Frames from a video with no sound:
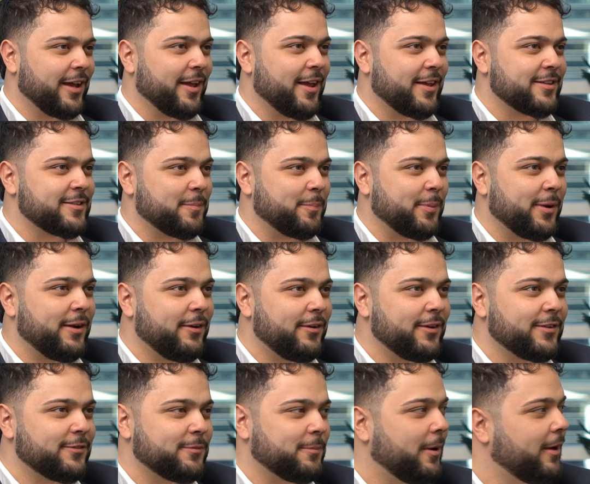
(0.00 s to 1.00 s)
as a
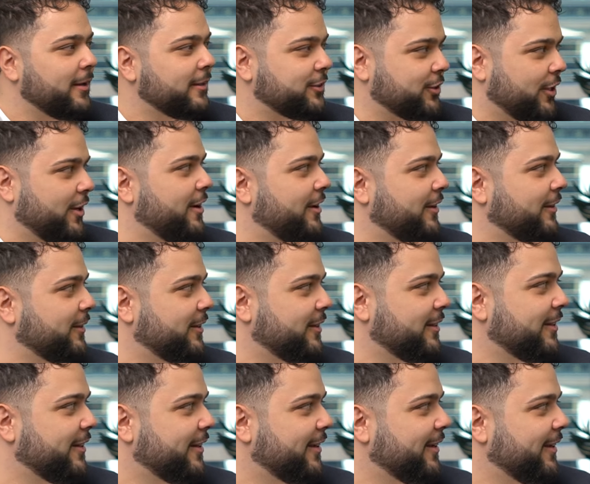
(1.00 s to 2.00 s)
parent, if my child,
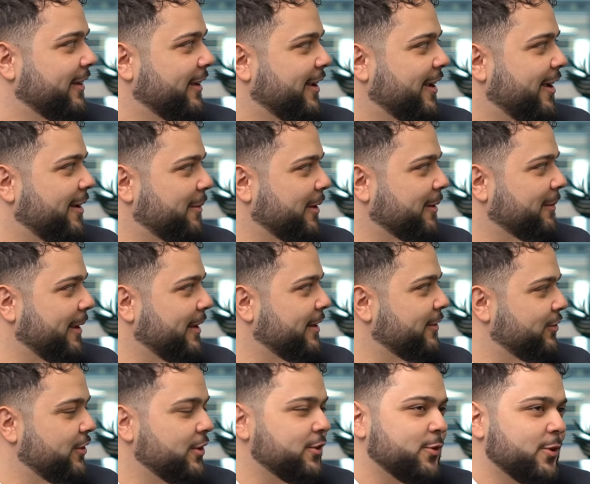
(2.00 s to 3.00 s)
I'm like, man,
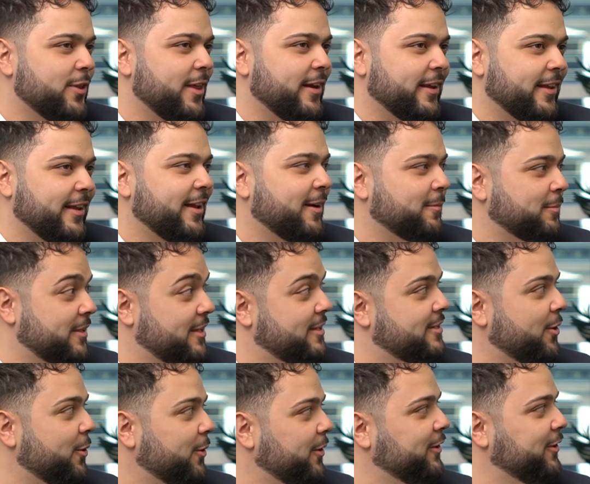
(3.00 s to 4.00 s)
if you do that again, I'm
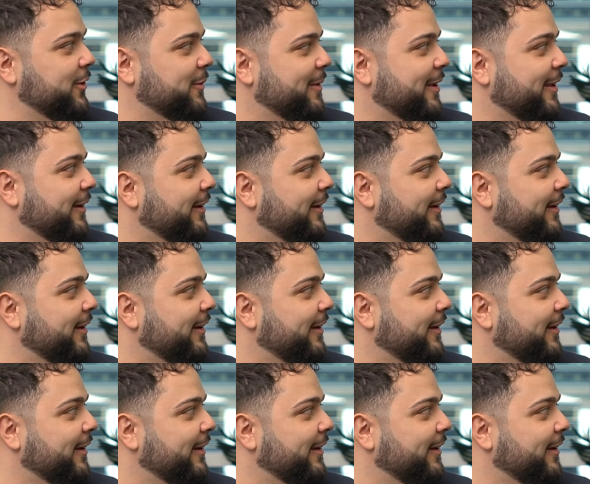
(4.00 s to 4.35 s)
disowning you, man.